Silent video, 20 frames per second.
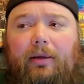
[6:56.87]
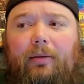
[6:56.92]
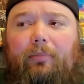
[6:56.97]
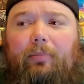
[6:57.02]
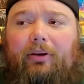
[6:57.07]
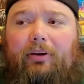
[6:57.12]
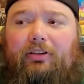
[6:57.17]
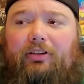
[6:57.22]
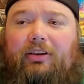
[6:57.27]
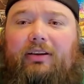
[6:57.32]

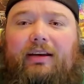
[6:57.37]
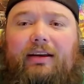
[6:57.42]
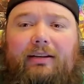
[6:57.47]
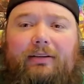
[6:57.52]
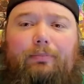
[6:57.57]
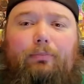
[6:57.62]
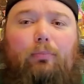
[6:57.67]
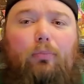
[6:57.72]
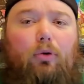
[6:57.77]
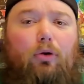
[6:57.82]
but she
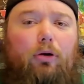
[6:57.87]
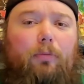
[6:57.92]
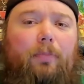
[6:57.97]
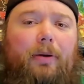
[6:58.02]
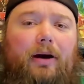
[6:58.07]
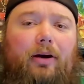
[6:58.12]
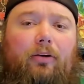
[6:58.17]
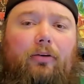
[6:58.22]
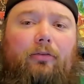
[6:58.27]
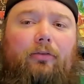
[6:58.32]
gets more
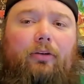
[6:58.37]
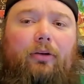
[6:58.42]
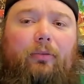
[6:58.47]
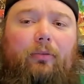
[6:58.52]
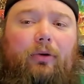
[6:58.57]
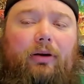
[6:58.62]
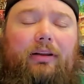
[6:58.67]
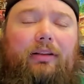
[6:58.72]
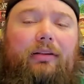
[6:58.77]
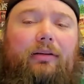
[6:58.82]

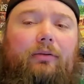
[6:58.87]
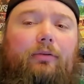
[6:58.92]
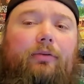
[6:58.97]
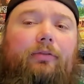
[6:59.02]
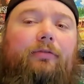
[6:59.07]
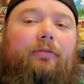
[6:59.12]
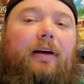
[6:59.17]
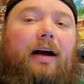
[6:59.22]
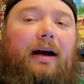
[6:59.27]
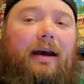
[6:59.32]
powerful in the
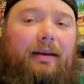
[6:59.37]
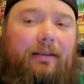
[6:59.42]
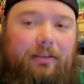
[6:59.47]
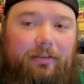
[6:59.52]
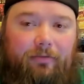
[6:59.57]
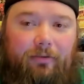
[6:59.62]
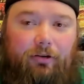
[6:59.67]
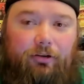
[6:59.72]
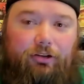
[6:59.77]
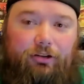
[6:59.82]

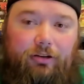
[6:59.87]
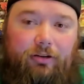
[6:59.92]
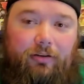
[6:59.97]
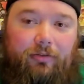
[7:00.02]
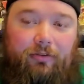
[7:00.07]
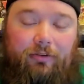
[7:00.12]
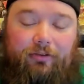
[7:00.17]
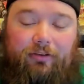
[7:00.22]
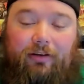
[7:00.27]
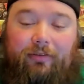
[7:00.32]
revised version
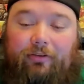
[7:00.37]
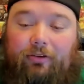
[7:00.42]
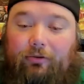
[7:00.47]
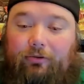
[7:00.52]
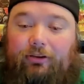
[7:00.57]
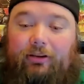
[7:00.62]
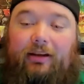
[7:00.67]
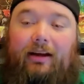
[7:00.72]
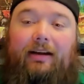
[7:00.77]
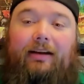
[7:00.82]
of herself. So
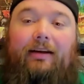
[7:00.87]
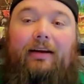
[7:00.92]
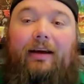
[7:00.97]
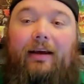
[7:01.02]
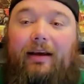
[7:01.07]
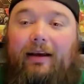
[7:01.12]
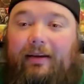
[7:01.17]
she kind of